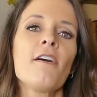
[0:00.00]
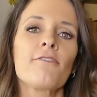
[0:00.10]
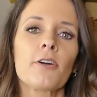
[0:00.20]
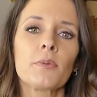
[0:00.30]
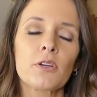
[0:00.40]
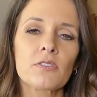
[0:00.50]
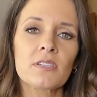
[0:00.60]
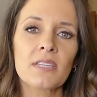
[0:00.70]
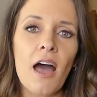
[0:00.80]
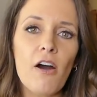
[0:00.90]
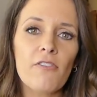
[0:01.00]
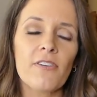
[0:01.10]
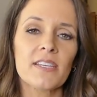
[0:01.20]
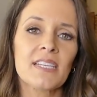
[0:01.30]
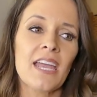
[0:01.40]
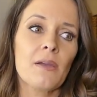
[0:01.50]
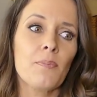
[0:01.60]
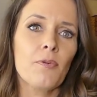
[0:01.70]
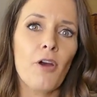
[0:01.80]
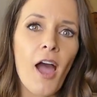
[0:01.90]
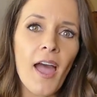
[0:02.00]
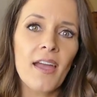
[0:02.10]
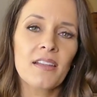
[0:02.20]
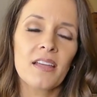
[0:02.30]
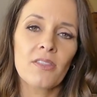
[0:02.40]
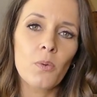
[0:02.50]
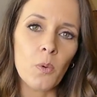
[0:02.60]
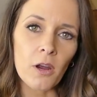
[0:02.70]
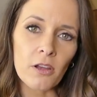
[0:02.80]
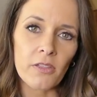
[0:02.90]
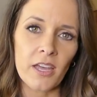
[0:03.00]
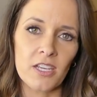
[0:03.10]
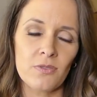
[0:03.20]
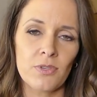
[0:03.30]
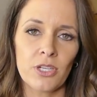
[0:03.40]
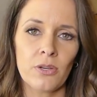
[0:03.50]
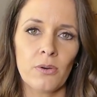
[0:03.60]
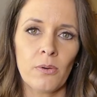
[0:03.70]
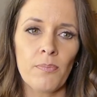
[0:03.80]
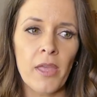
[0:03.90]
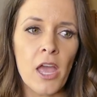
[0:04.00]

from yourself and take pride in the work that you do.